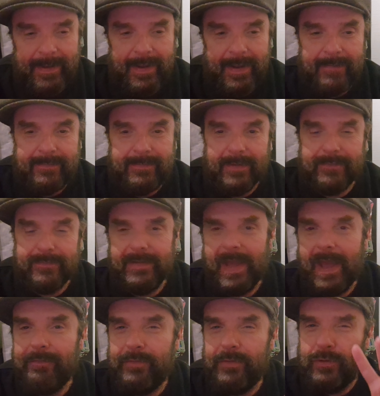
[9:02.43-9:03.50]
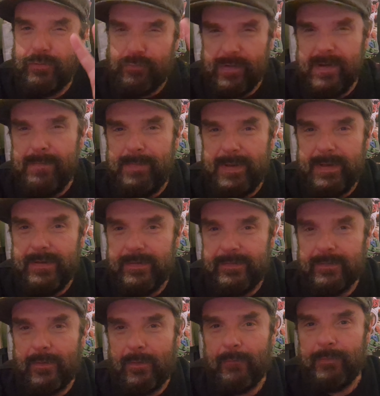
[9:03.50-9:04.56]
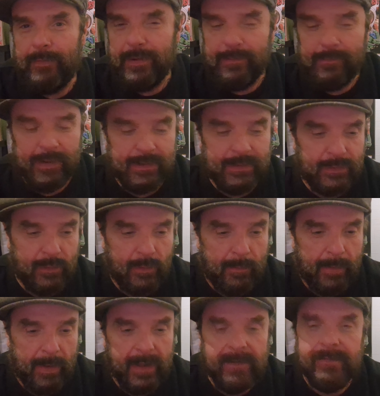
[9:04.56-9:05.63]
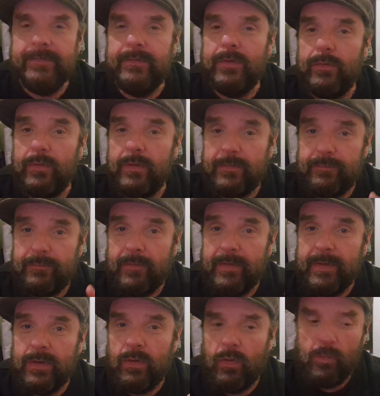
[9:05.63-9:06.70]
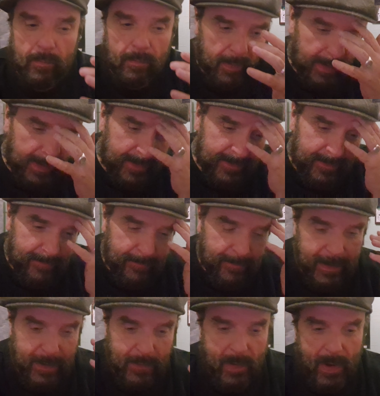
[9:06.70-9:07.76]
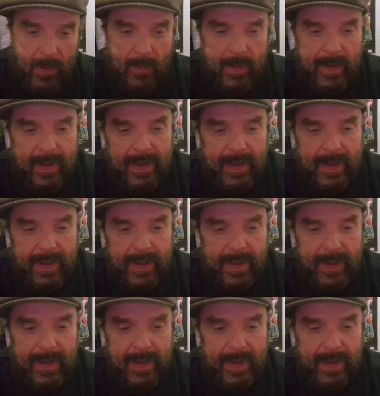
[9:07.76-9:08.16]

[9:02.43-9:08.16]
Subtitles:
it doesn't have the creepiness of the original, but he still looks very cool and plays it really well.